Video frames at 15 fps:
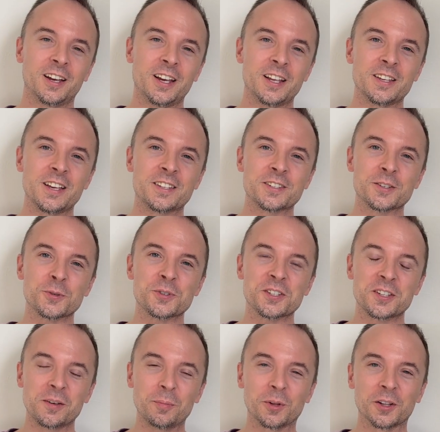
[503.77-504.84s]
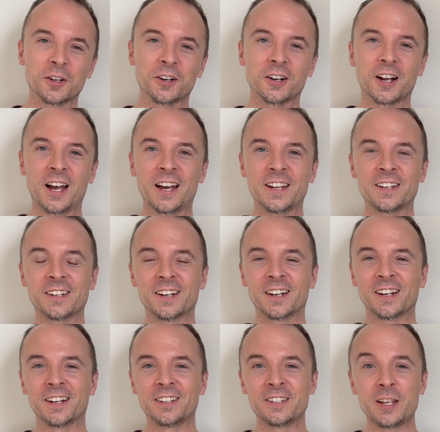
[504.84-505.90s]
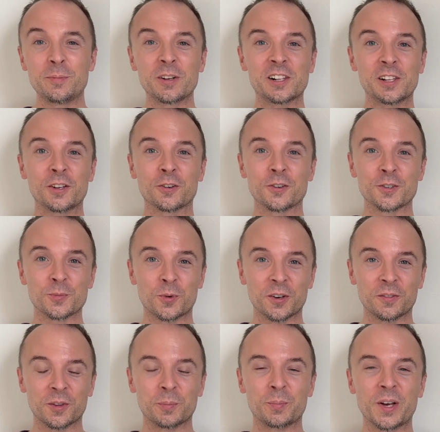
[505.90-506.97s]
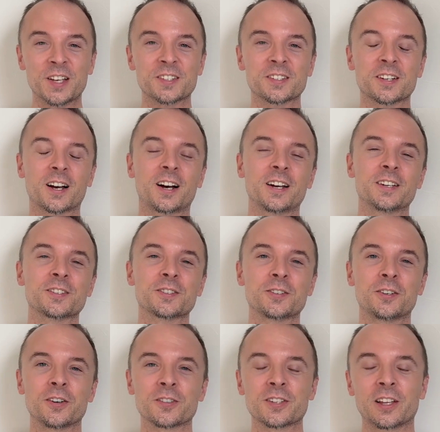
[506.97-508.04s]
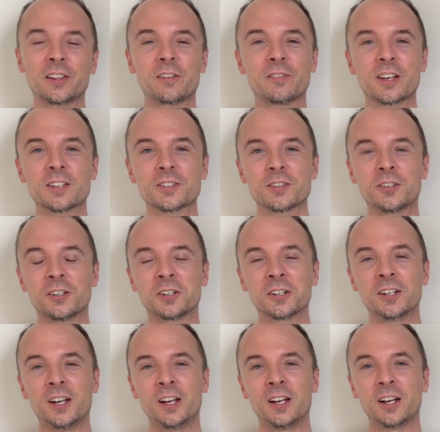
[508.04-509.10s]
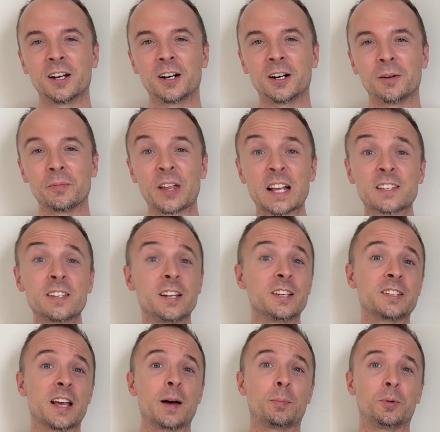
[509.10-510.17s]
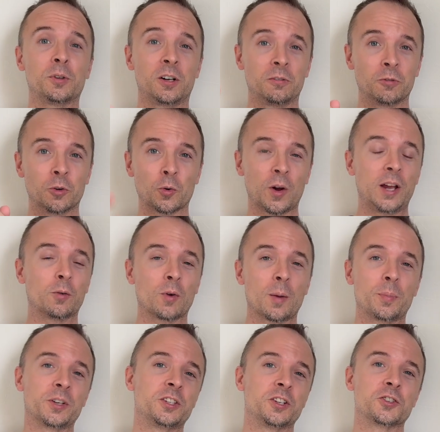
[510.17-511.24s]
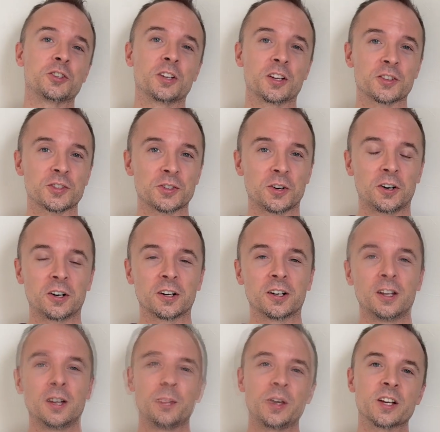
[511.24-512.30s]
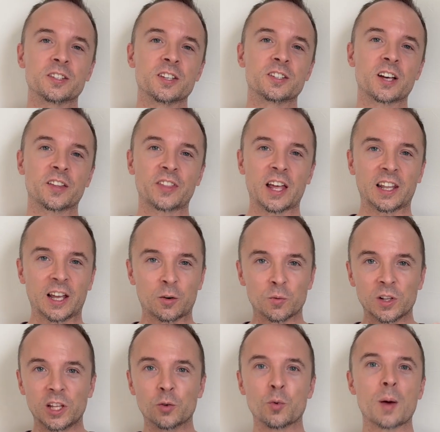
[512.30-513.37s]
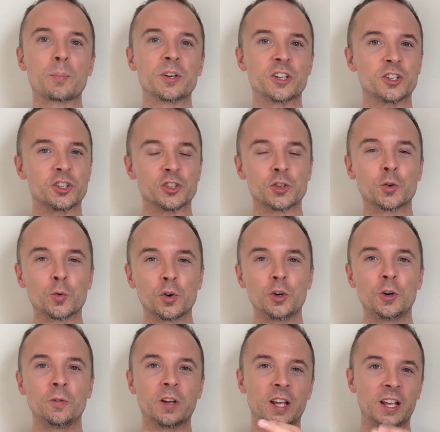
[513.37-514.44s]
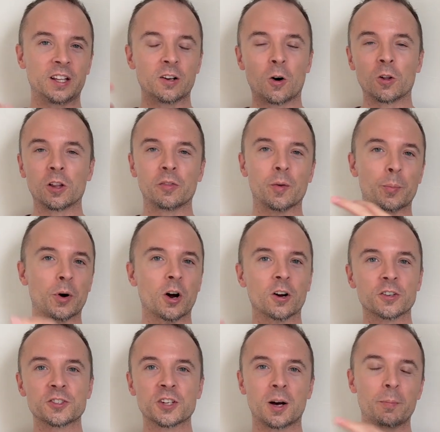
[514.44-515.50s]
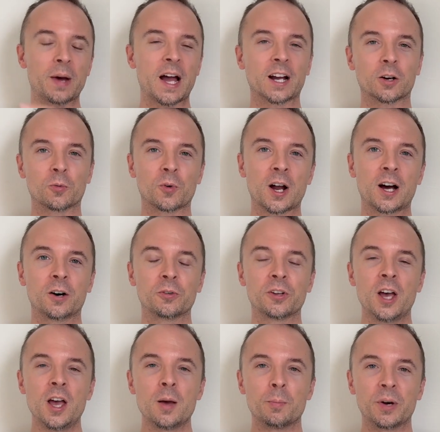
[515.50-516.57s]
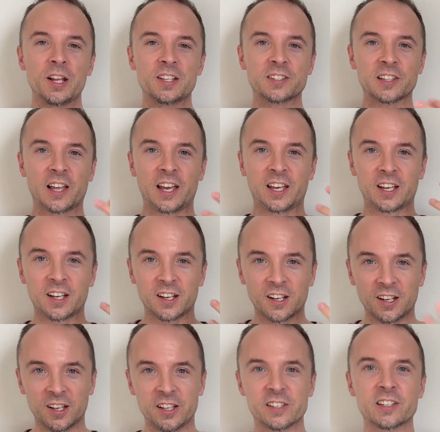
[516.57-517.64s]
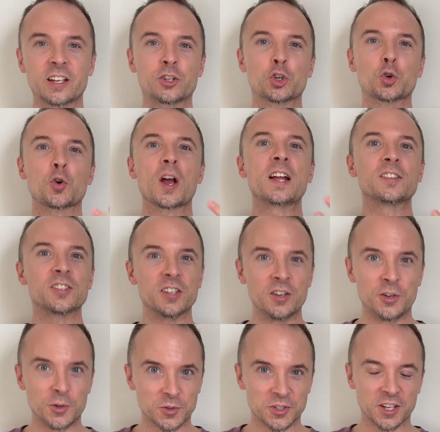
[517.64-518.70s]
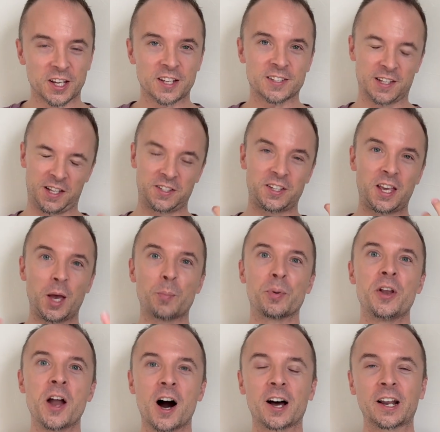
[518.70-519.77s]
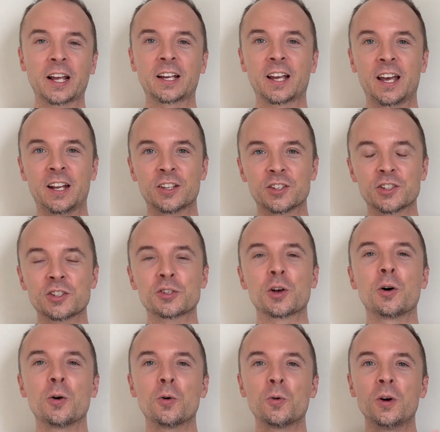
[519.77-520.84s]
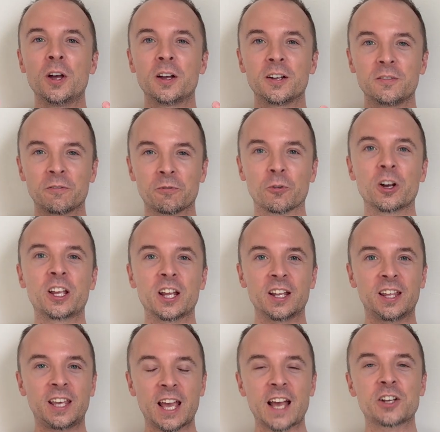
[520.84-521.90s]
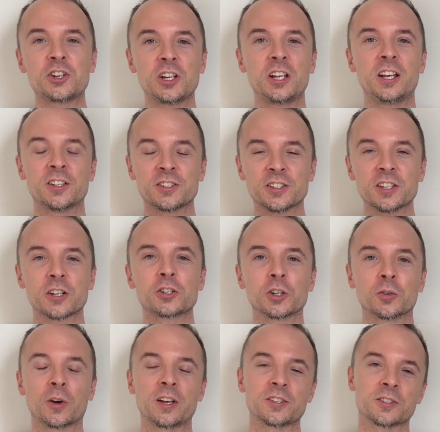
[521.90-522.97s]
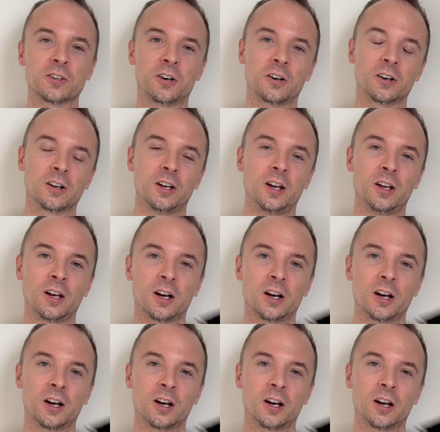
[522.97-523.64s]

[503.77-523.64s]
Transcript: It's so similar, and Demon Cleaner is one of the best Kyuss songs. I love that song. That's an example of great repetition in a song because it's got that really repetitious groove. All of the parts come back around, but it's like trance-inducing. It's hypnotic, and it's so freaking catchy. It's such a great song.